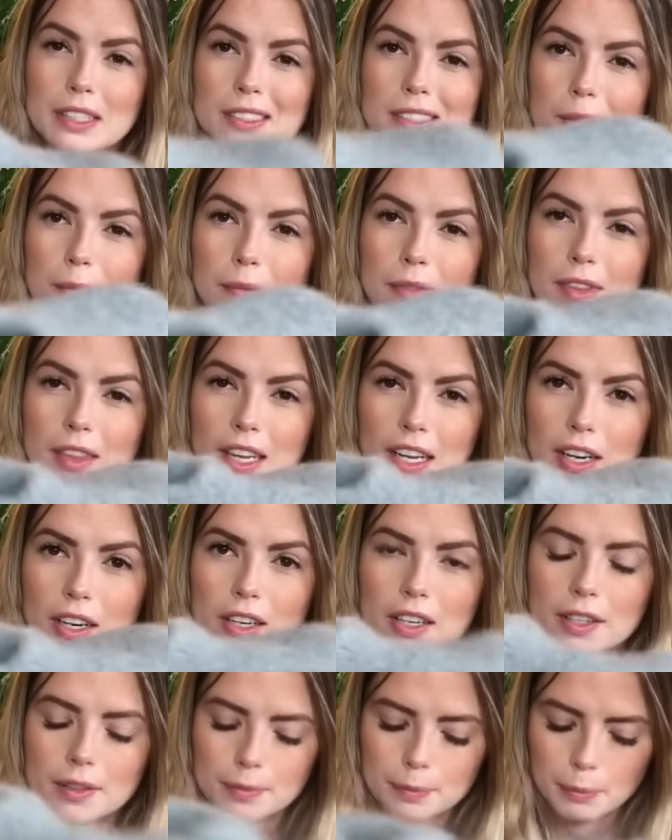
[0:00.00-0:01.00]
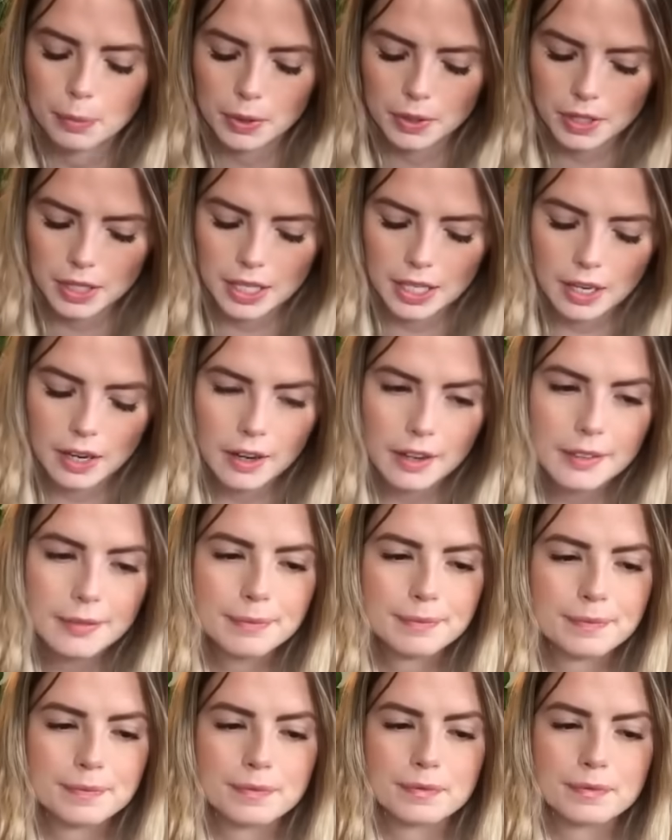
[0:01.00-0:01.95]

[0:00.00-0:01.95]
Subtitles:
some thicker, bulky yarn.